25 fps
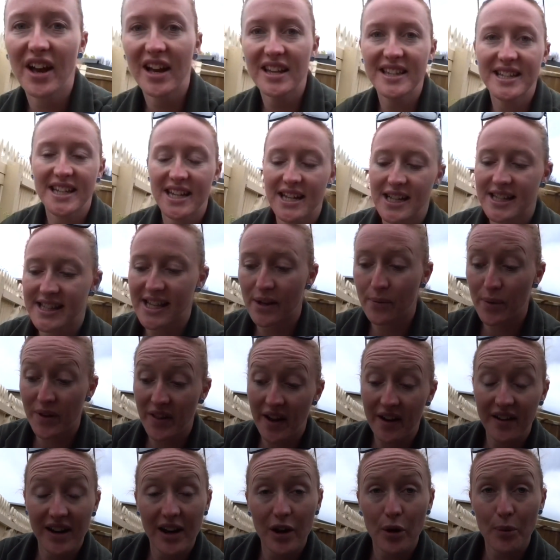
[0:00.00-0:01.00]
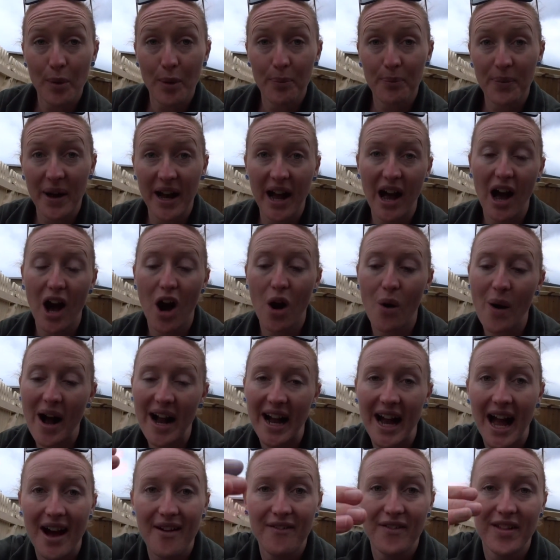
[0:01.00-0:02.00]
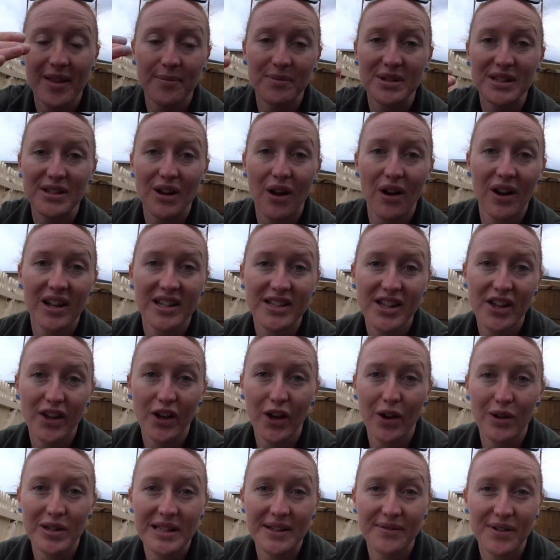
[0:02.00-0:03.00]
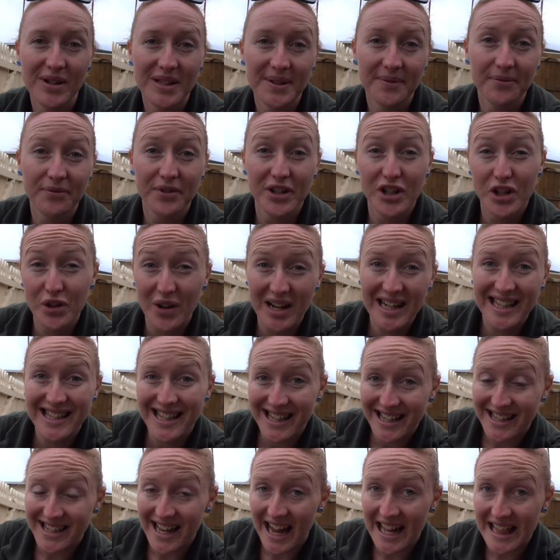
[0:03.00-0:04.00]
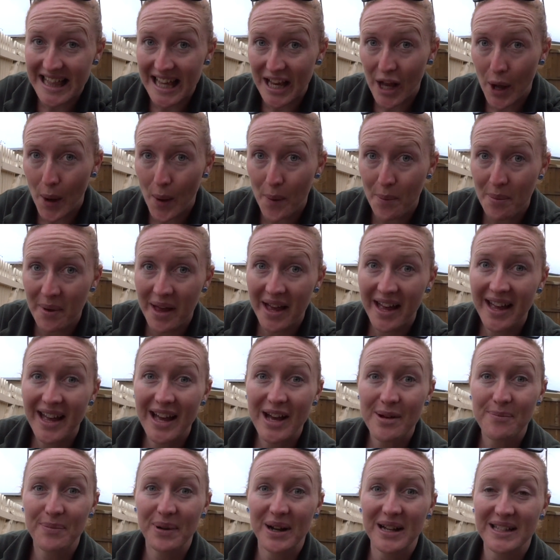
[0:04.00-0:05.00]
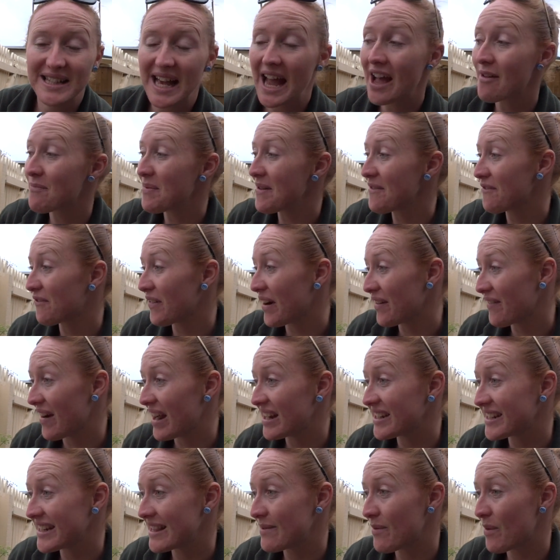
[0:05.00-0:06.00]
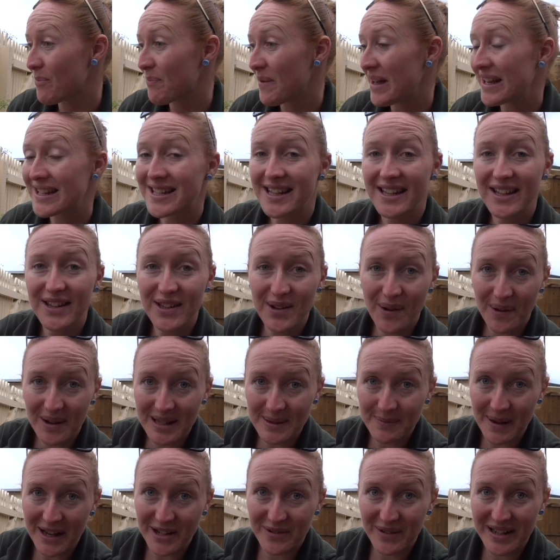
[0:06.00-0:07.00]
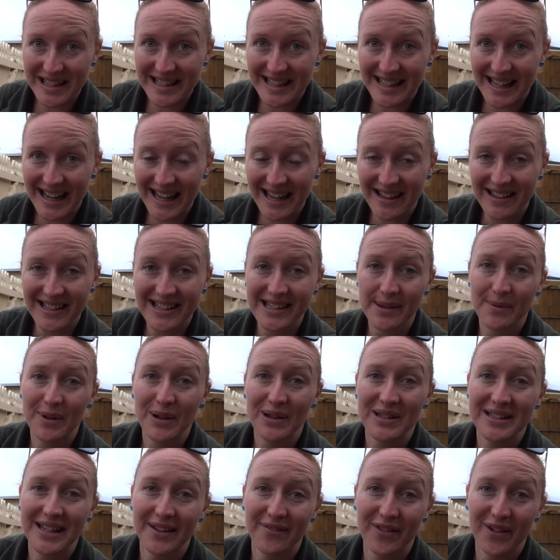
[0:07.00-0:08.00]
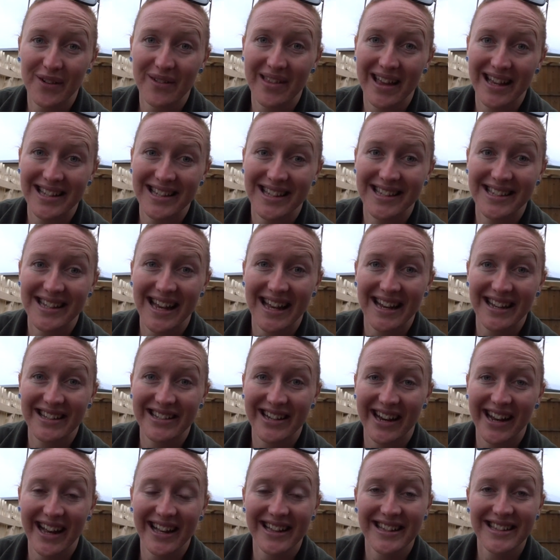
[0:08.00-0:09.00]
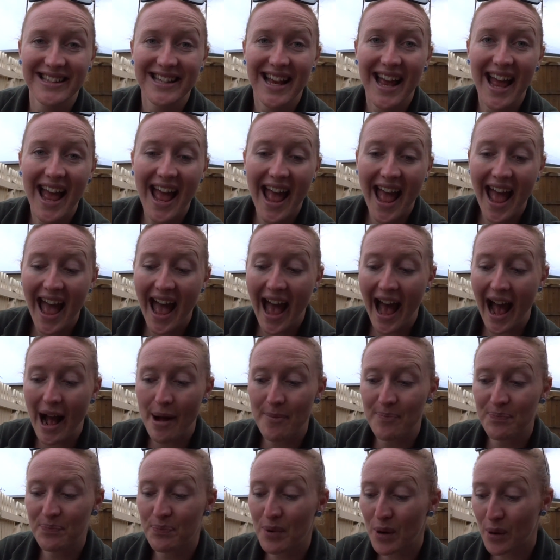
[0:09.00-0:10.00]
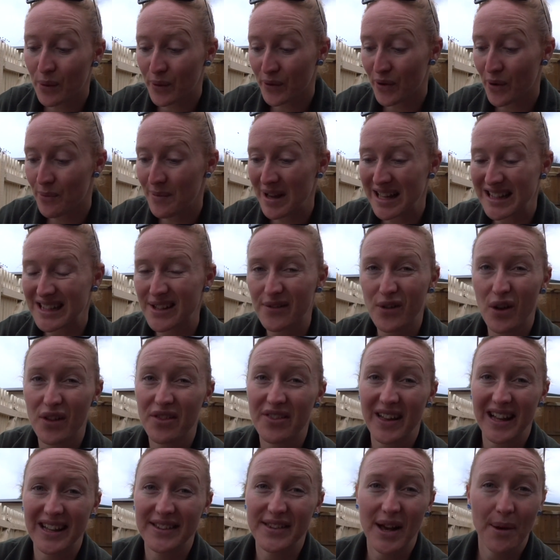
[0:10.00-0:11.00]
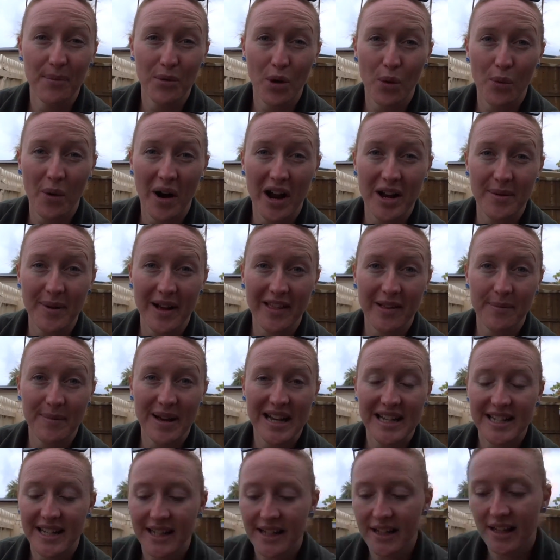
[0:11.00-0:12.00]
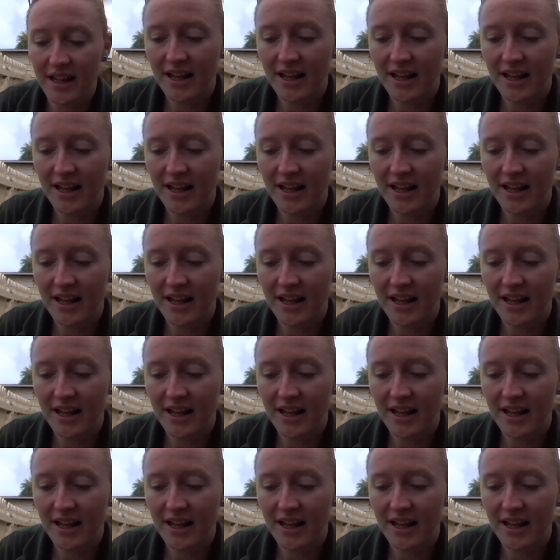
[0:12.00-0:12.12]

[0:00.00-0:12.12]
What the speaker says: idea is that when they're a little bit bigger, I'll uncover them slowly so the girls have got some fresh greens inside their coop, because I have been free ranging them a bit, not as much recently because someone who's living with us is scared of chickens, but it also means I've got things that I'm not worried about them eating.